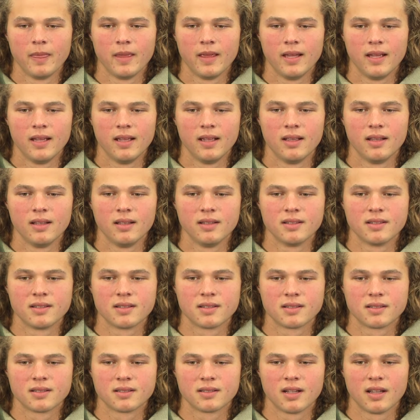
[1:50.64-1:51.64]
and
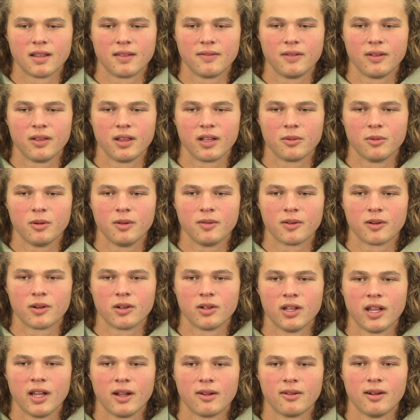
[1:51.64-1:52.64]
I feel like we've
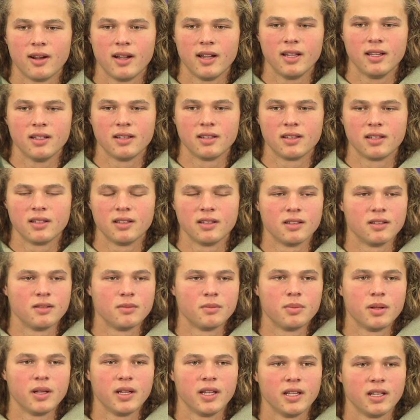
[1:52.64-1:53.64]
earned that right and can
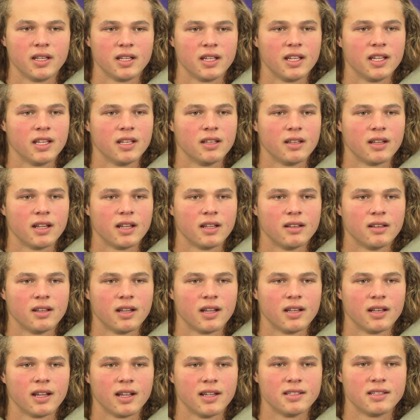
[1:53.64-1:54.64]
play it again at
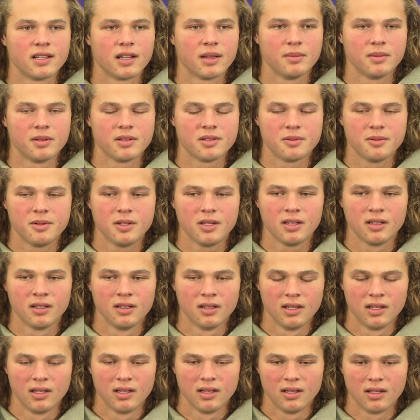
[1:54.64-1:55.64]
at nighttime this week.
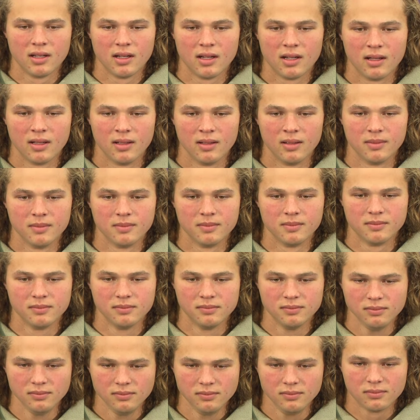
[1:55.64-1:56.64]
Um,
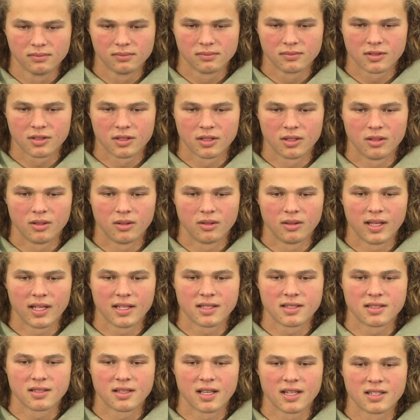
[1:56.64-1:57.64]
So
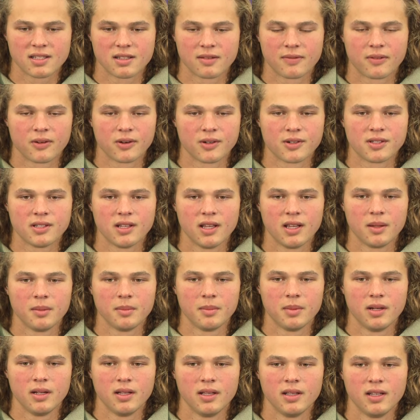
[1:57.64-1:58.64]
that's that's the first thing,
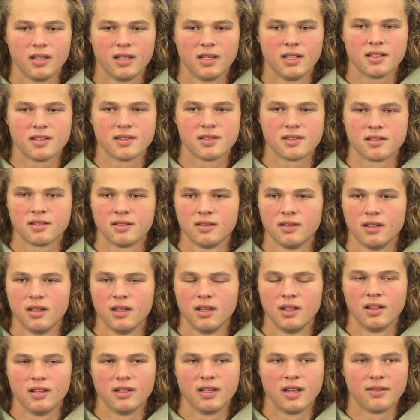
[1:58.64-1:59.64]
but it is
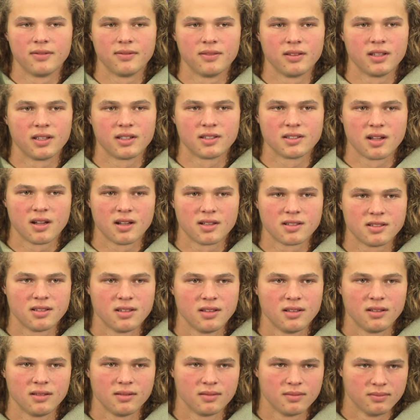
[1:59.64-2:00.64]
definitely
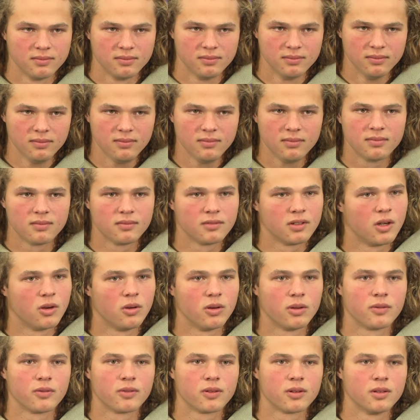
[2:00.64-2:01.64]
exhausting
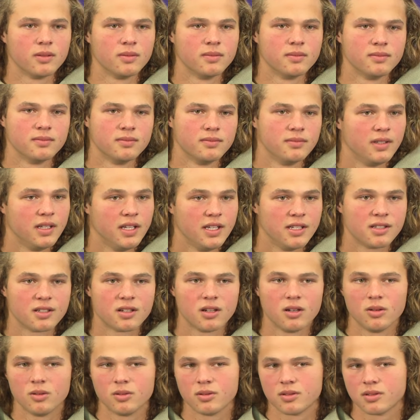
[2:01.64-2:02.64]
going from East
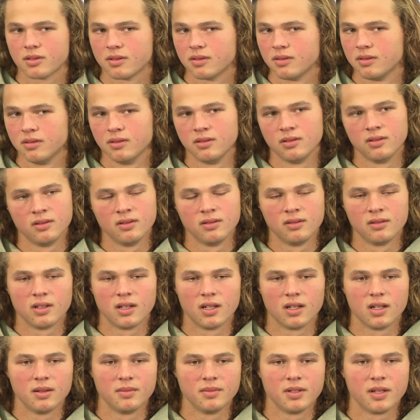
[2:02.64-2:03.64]
Coast,
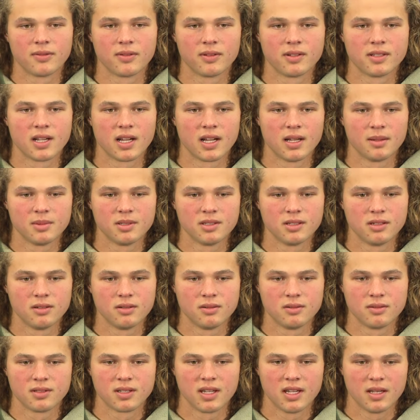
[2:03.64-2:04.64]
um, different time
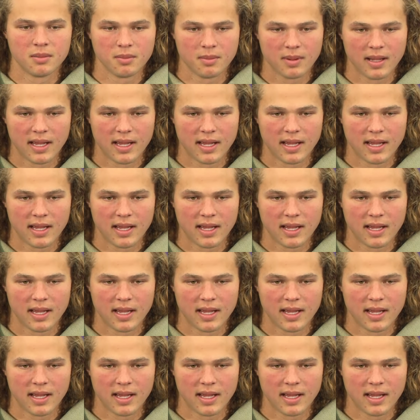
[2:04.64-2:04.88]
zones, getting